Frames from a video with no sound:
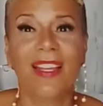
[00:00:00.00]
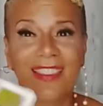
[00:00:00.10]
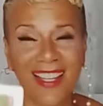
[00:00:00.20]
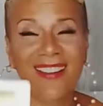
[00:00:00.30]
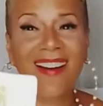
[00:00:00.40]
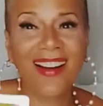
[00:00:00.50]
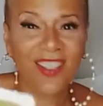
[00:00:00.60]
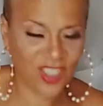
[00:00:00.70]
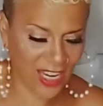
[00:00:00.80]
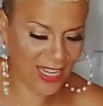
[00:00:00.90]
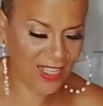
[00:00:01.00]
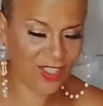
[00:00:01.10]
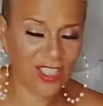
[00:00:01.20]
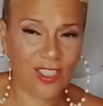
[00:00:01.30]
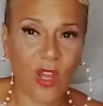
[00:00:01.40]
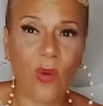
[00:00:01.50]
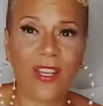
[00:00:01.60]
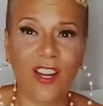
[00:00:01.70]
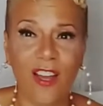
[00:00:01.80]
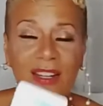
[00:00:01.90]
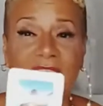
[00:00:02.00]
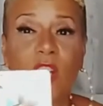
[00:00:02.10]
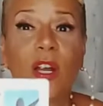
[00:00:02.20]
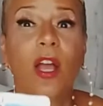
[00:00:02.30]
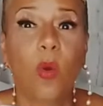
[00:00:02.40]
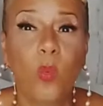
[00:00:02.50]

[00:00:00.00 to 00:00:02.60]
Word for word: There are changes going on here.